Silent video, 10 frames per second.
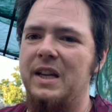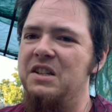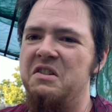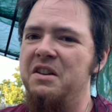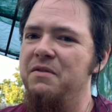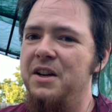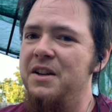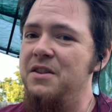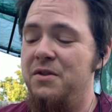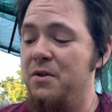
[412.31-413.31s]
till you've done
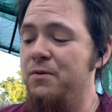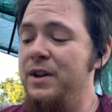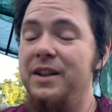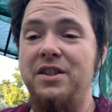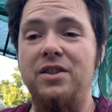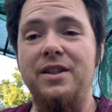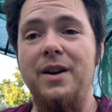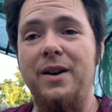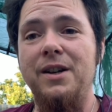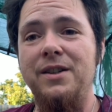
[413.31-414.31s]
it, you don't realize just
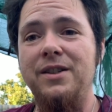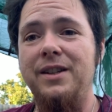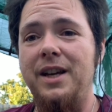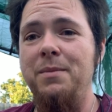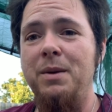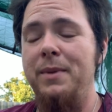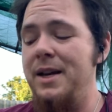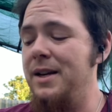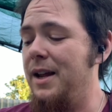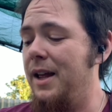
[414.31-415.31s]
how hard it is to keep your
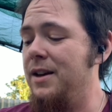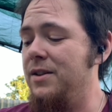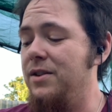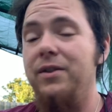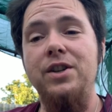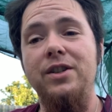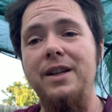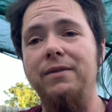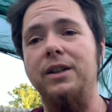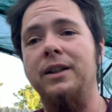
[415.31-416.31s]
beat and your edges
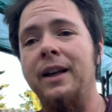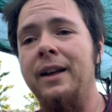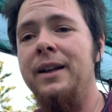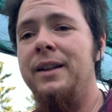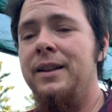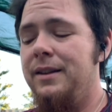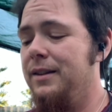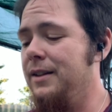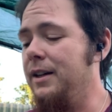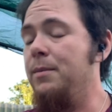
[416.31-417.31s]
even.
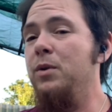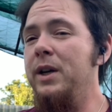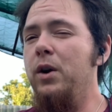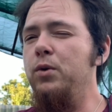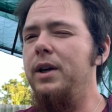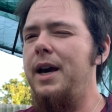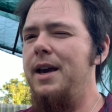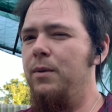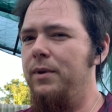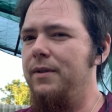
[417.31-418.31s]
Like, I'm doing
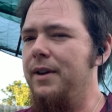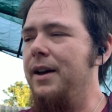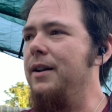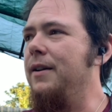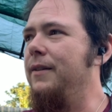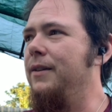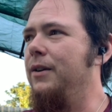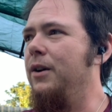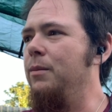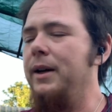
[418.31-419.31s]
okay with that
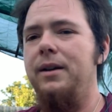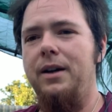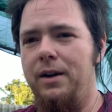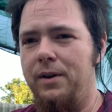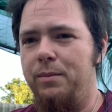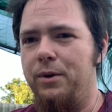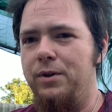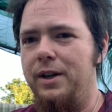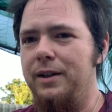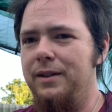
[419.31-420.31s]
on my current
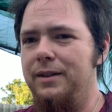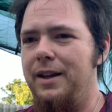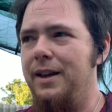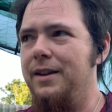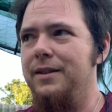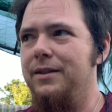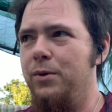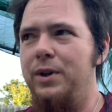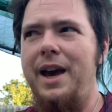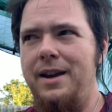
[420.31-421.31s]
project, and
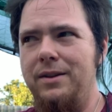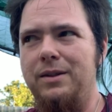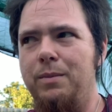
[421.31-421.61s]
okay is the